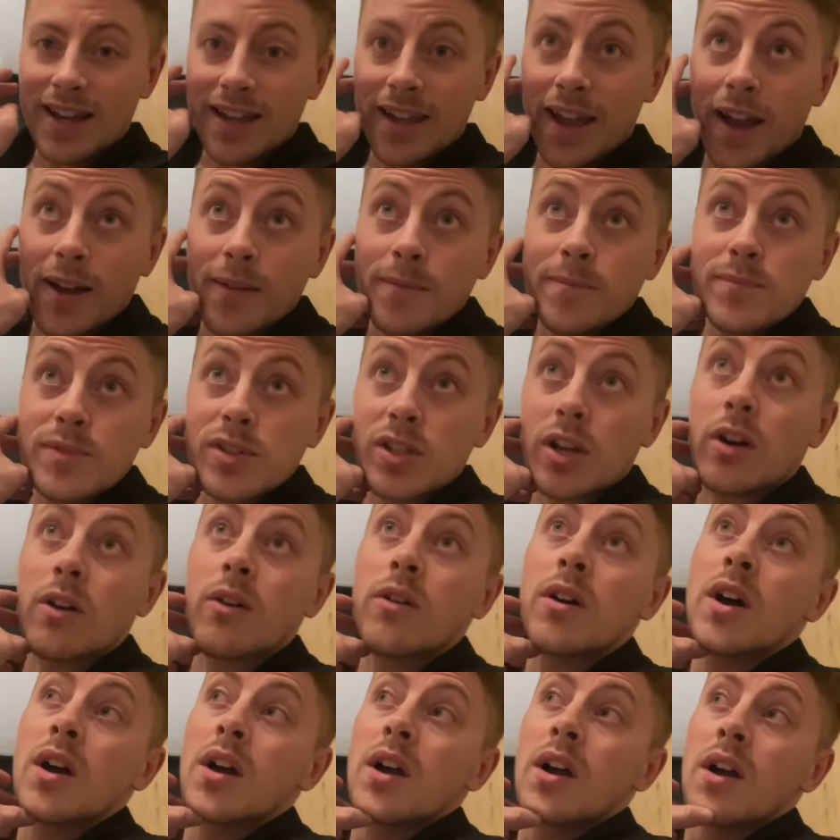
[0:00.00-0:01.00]
yeah, so
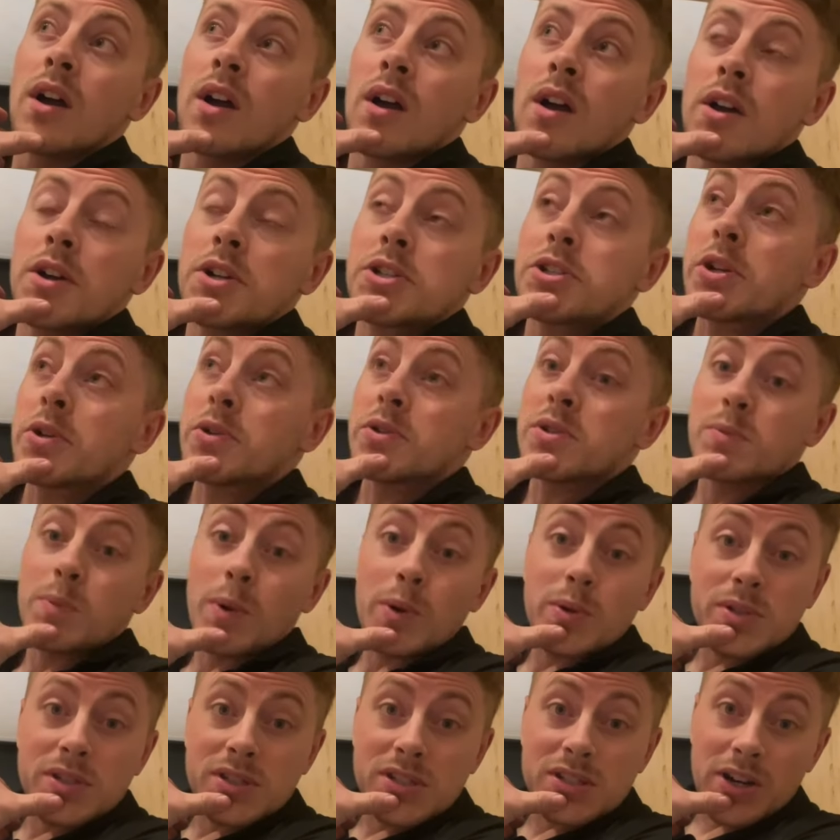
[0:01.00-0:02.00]
show's
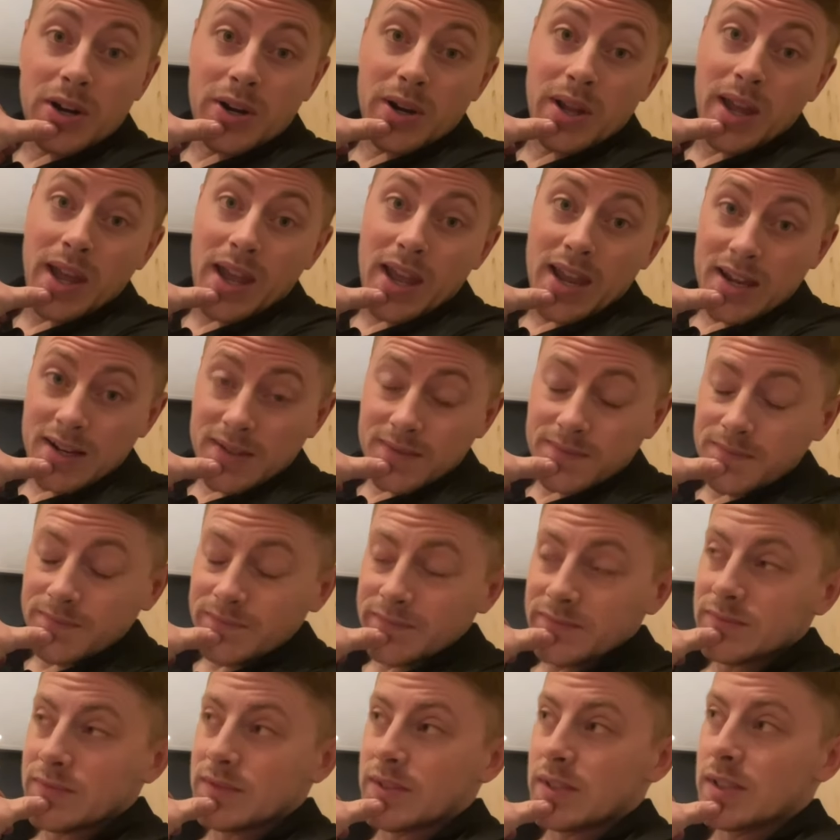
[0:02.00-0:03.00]
supposed to start at eight.
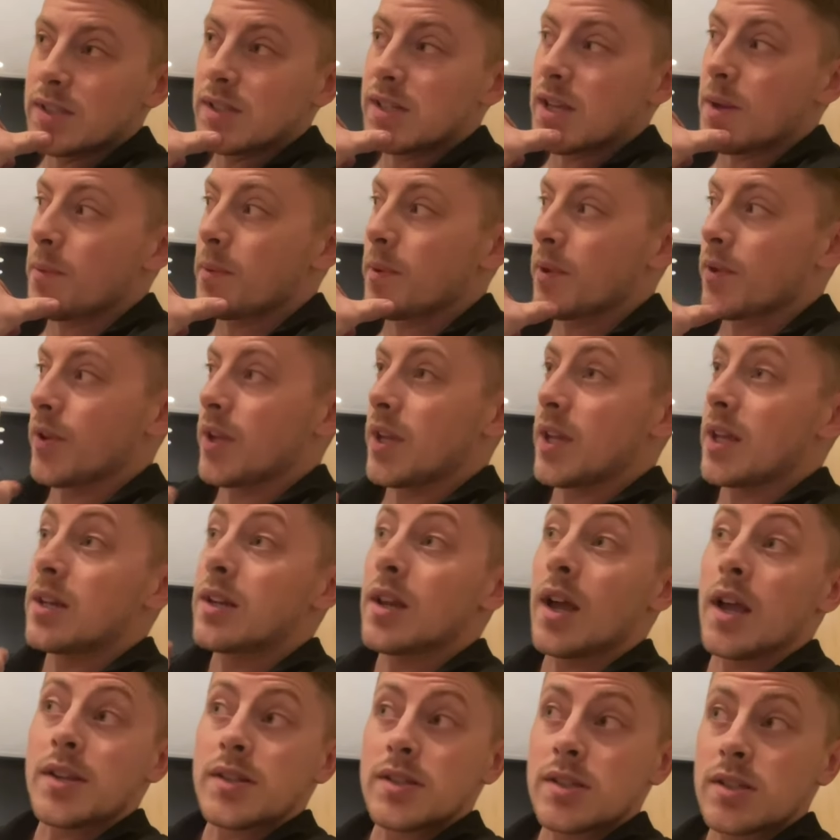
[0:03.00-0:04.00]
Typically, it
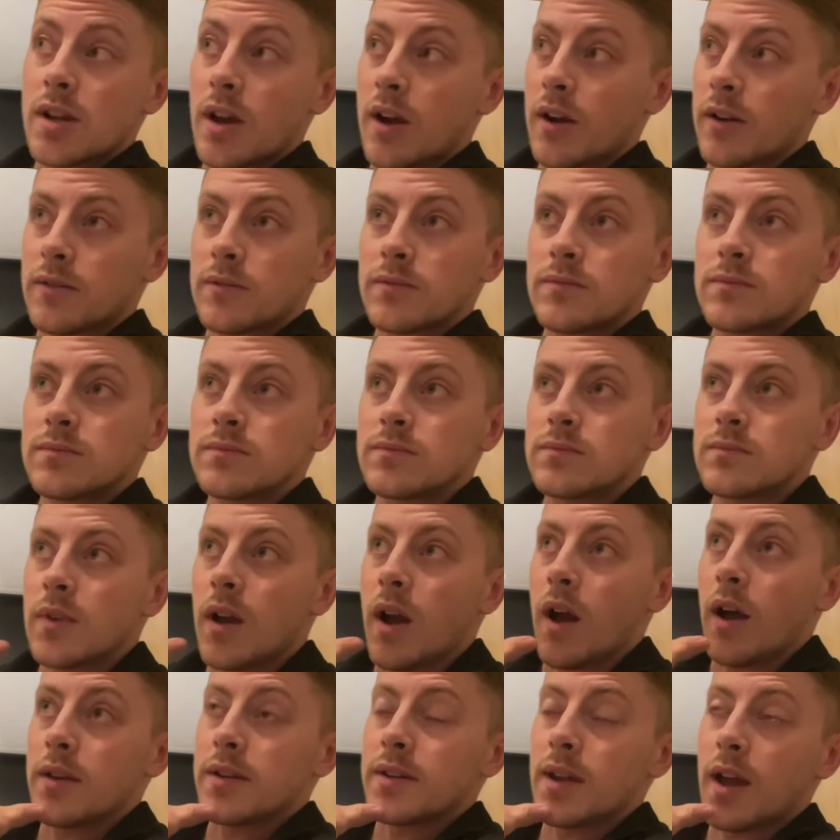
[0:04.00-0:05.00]
does start
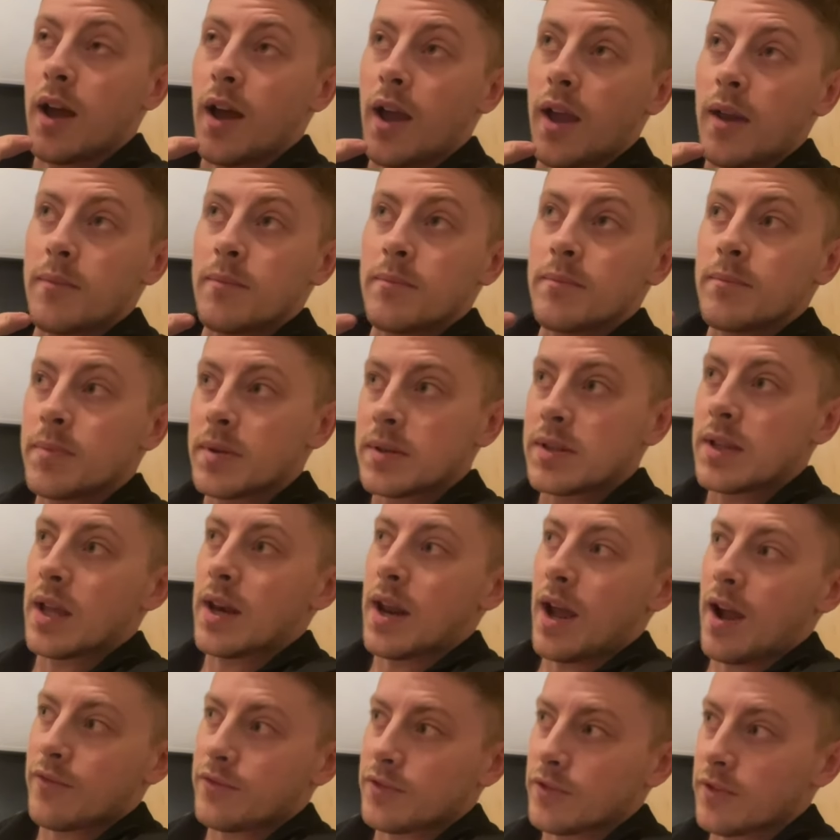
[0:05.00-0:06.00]
on time, but then
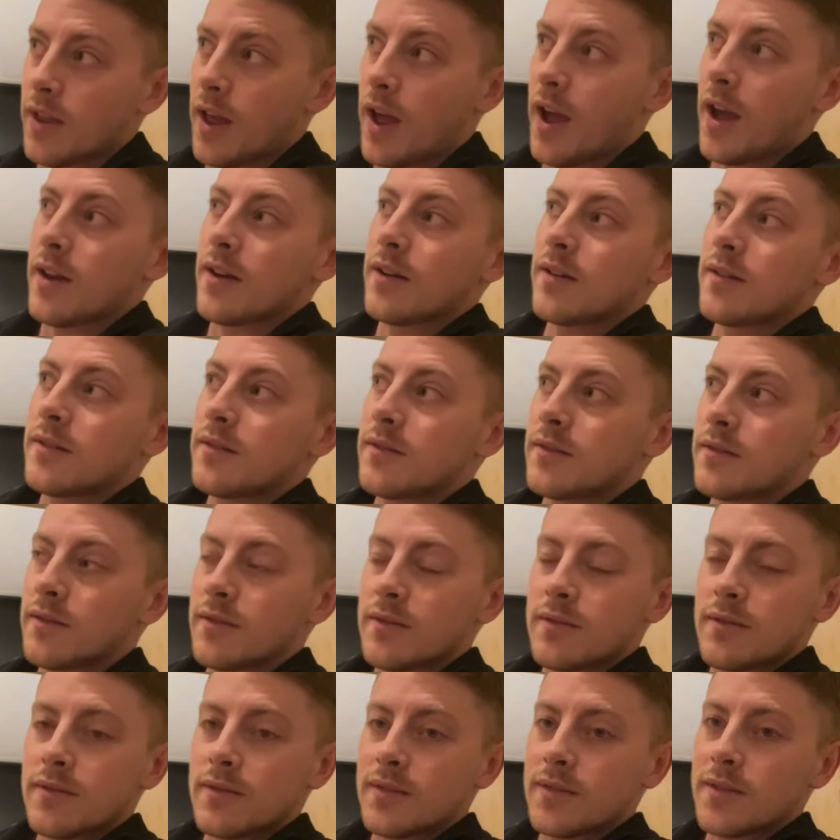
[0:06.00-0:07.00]
after that,
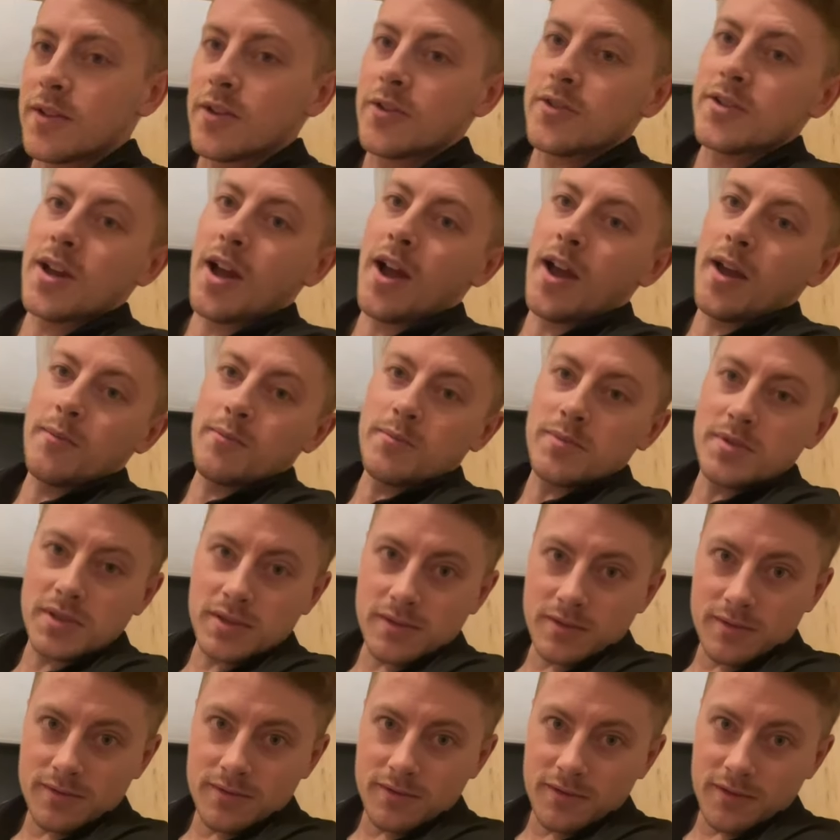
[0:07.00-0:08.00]
your
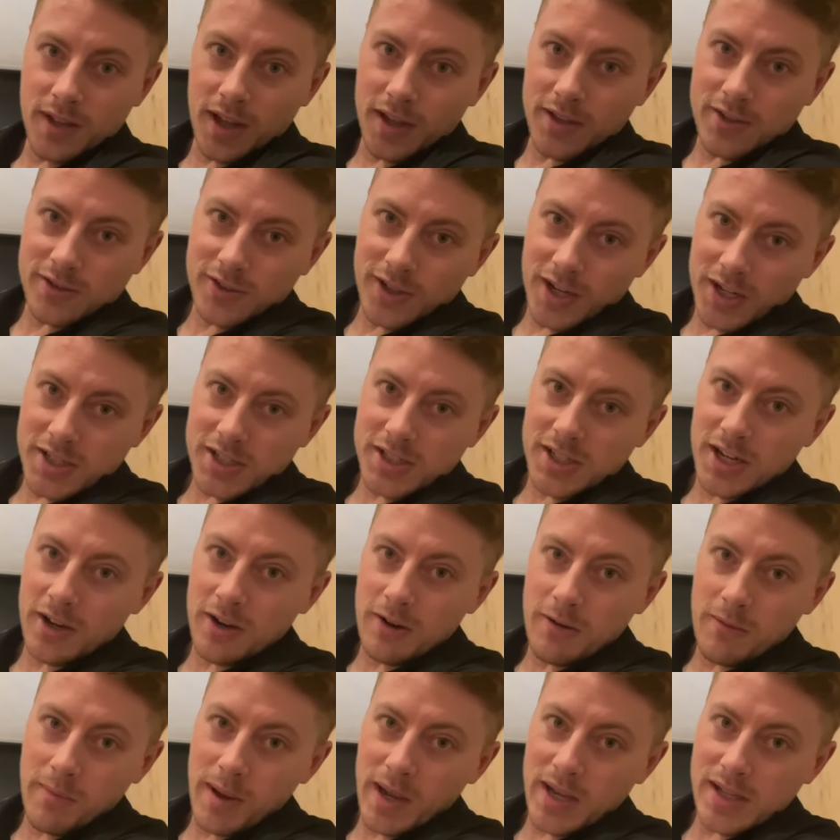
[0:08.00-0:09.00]
times get stretched
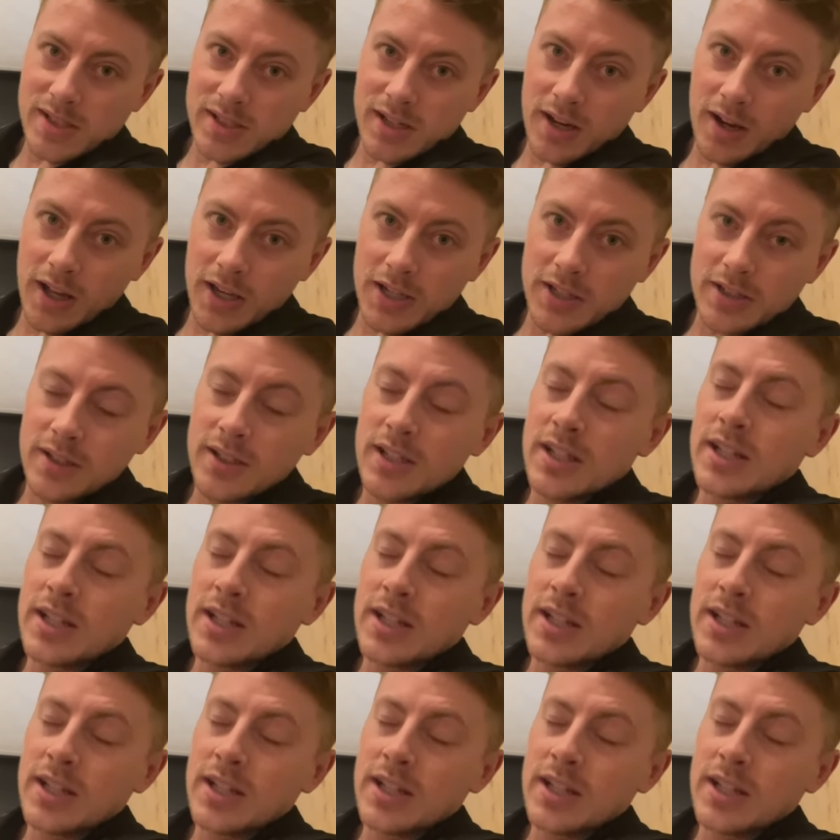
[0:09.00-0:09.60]
out based on